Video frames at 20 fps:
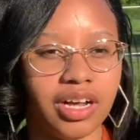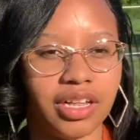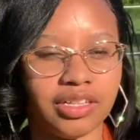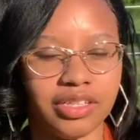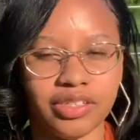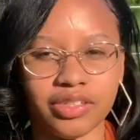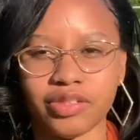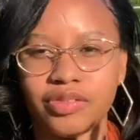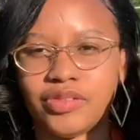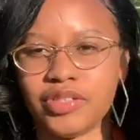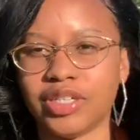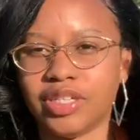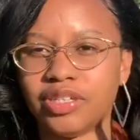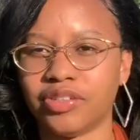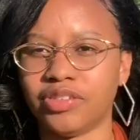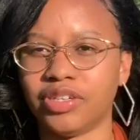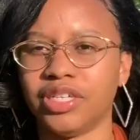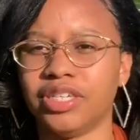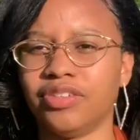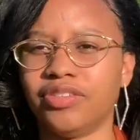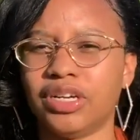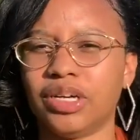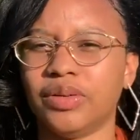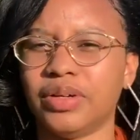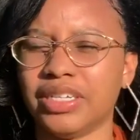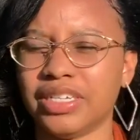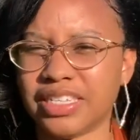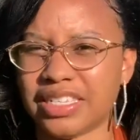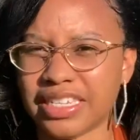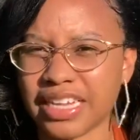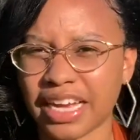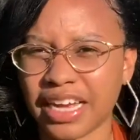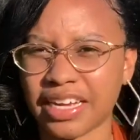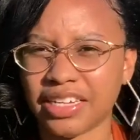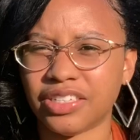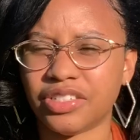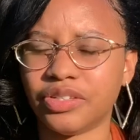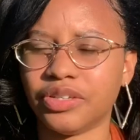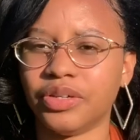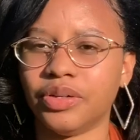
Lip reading: Ollie is over there running around with his dad.